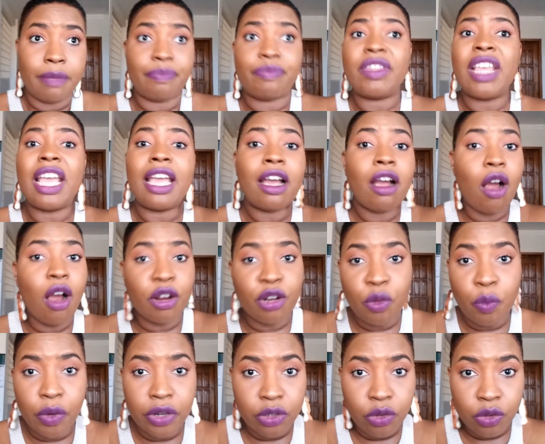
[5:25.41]
They are
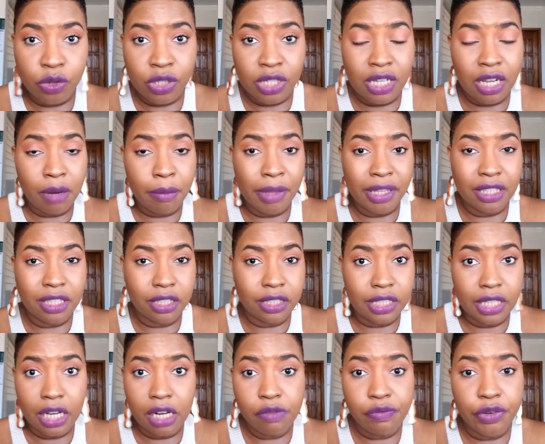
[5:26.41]
the one who's going to make the
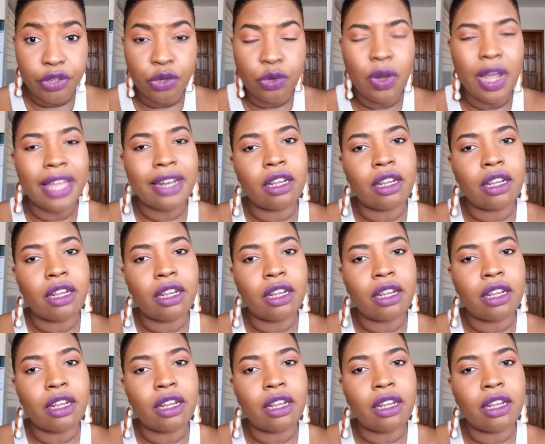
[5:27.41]
deal for you.